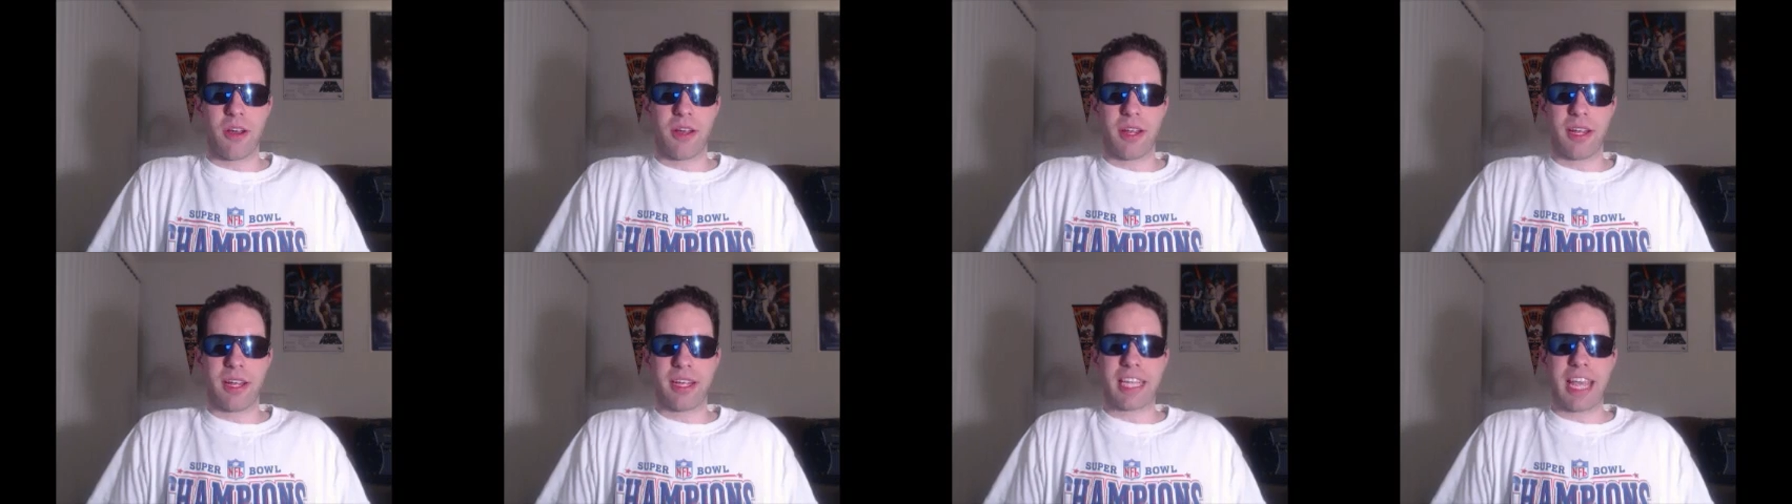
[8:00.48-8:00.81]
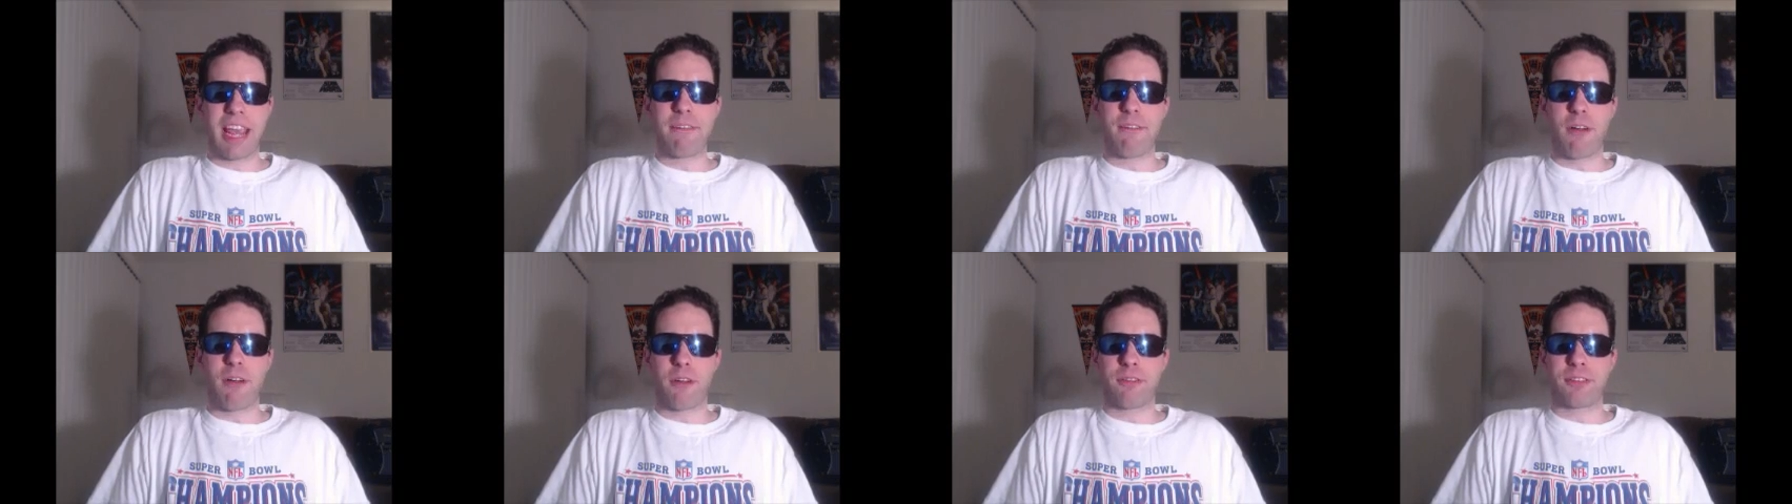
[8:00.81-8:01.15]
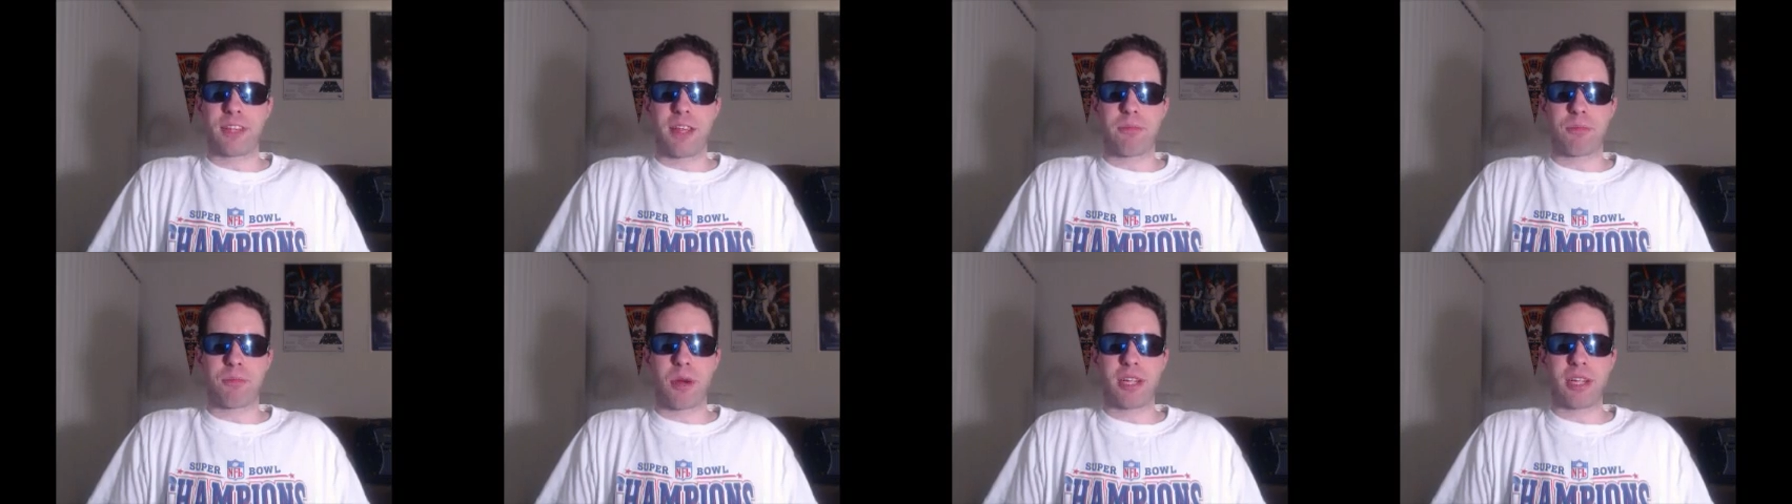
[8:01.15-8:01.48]
know, it gave off
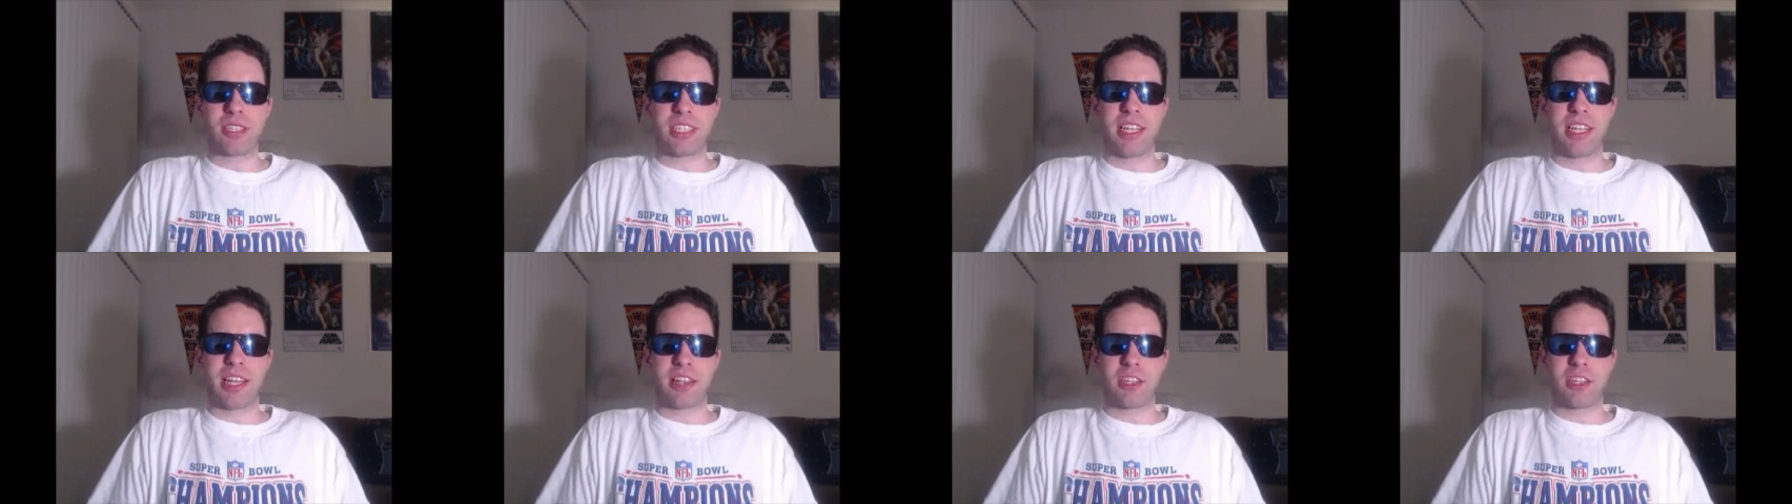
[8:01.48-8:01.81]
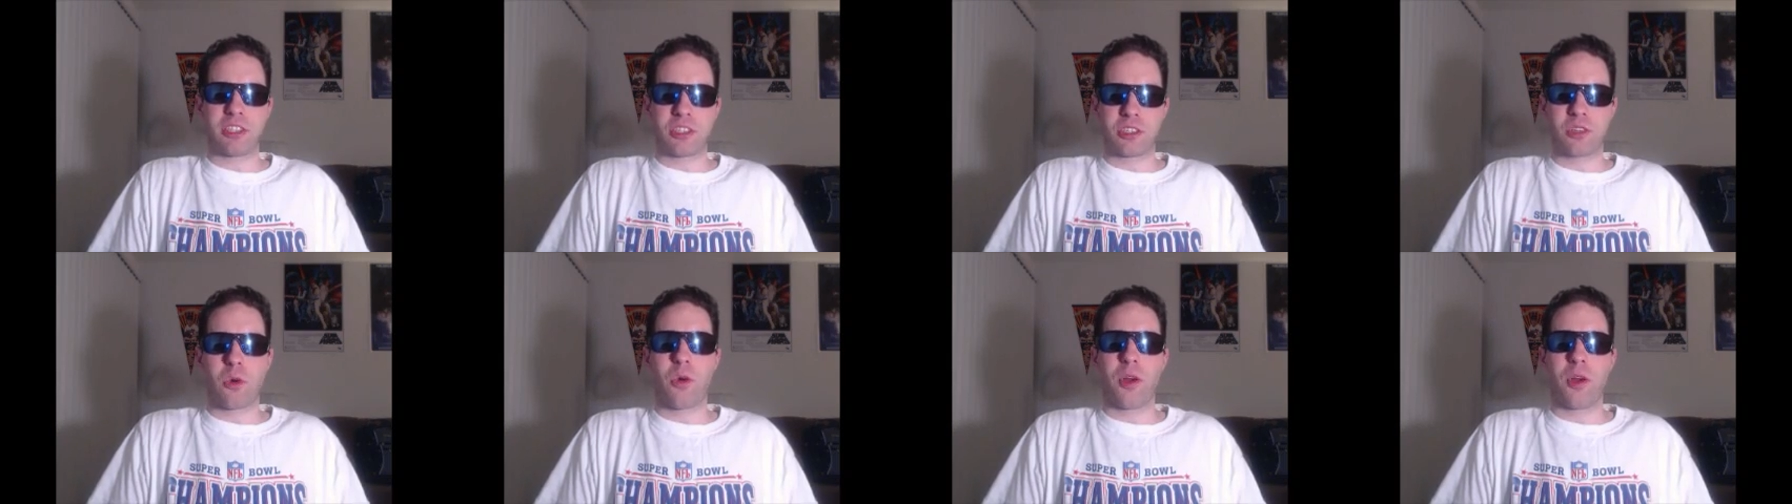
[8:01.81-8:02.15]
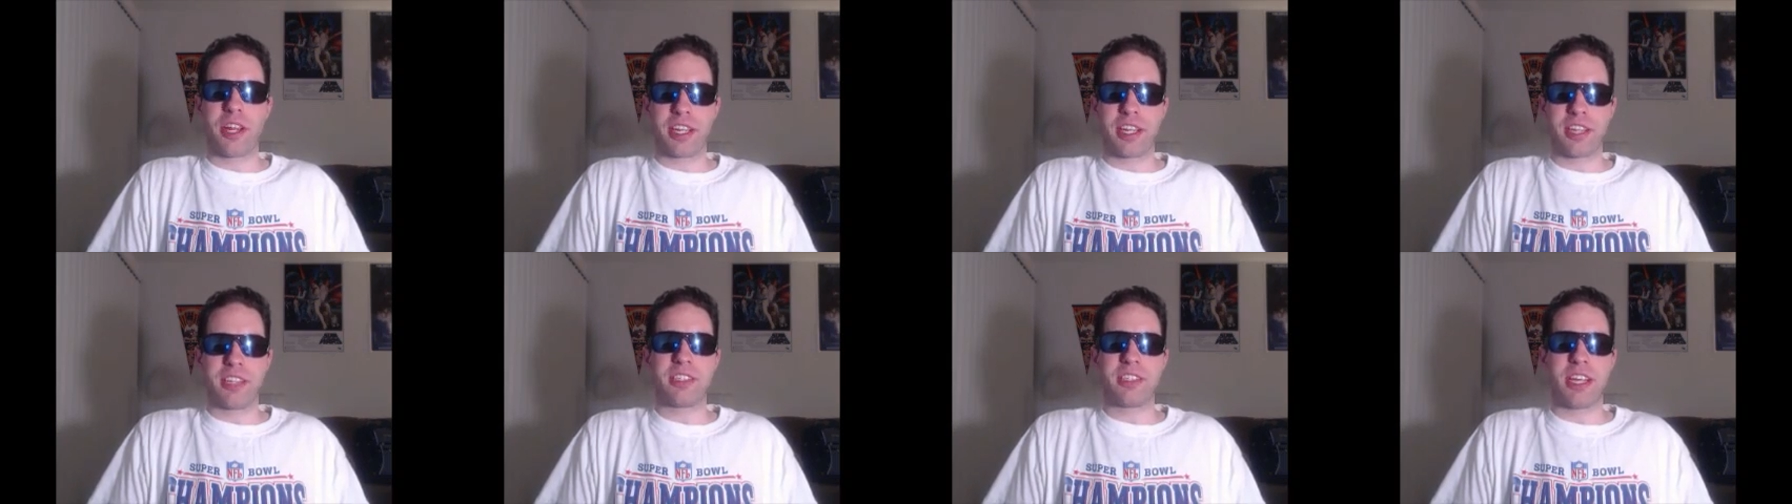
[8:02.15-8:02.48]
the impression that the
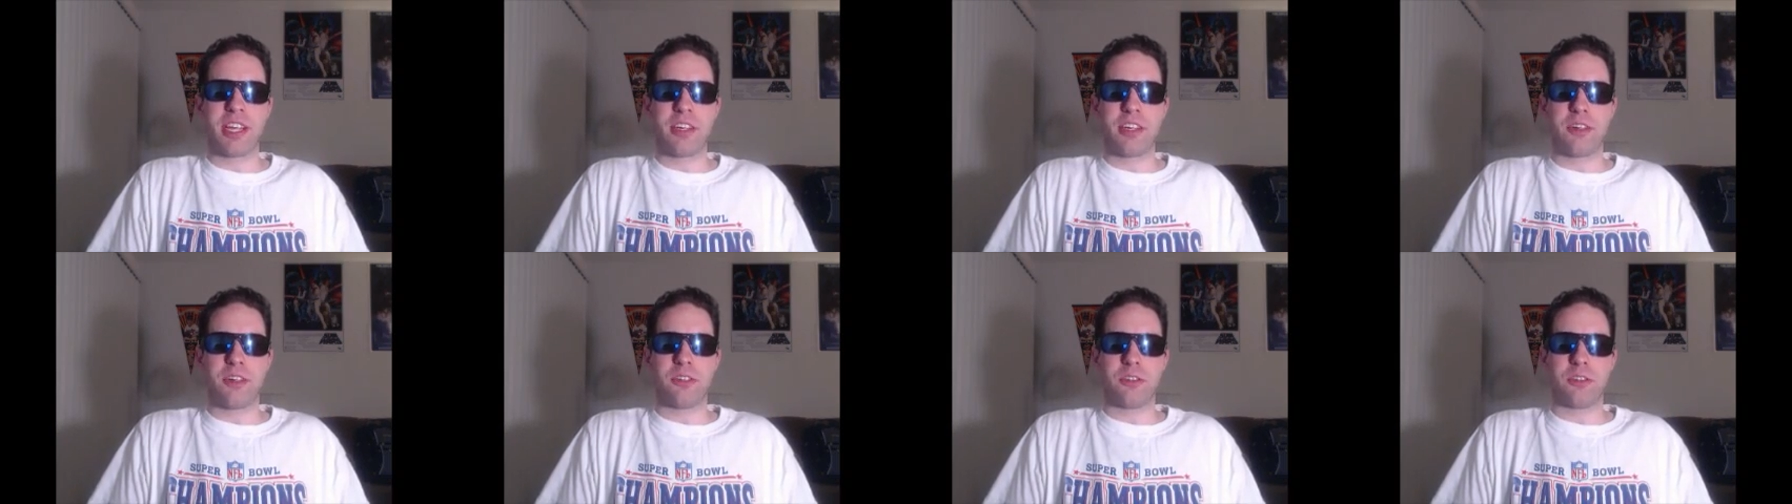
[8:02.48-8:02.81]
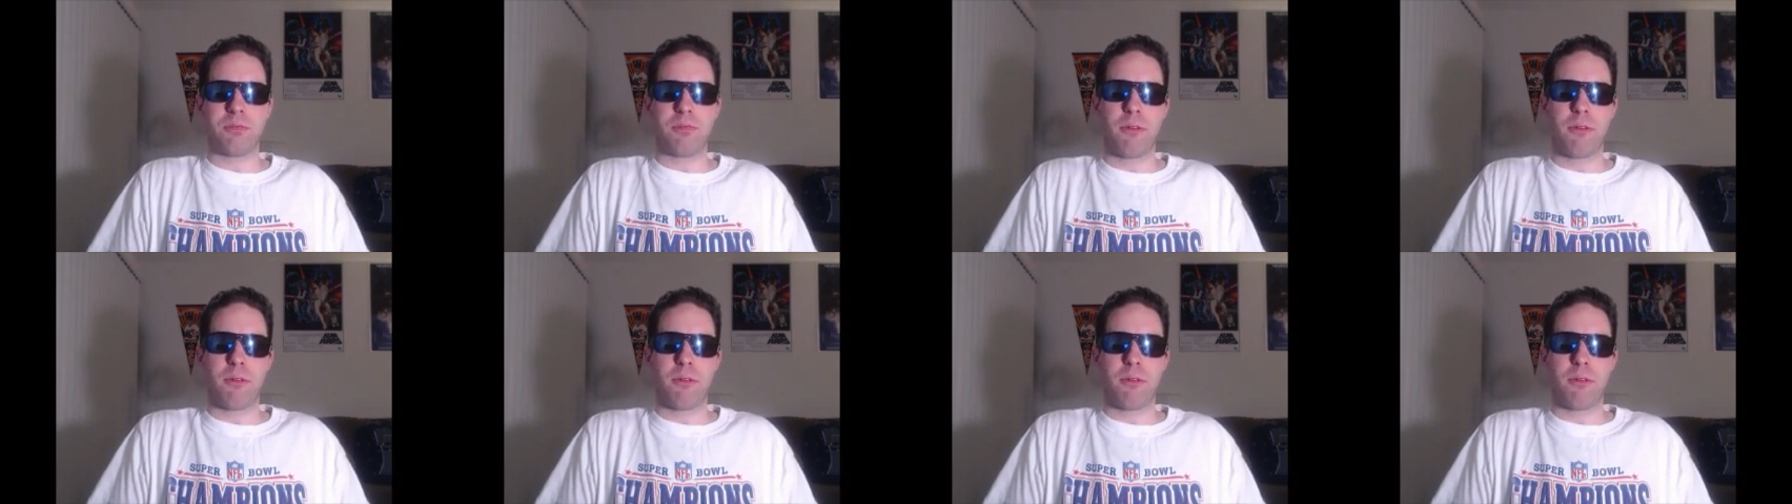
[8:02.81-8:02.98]
story continues